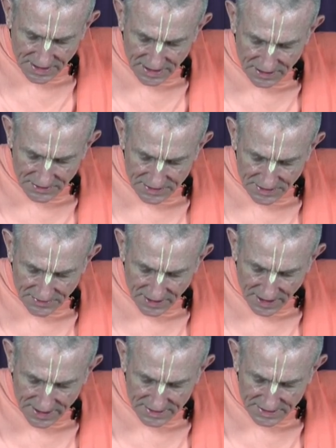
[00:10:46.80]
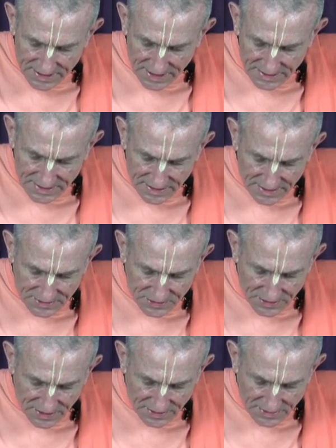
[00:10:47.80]
They closed their eyes and entered in a
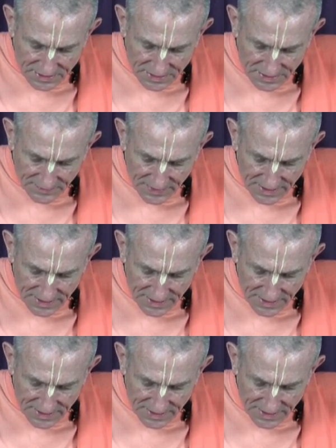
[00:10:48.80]
trance of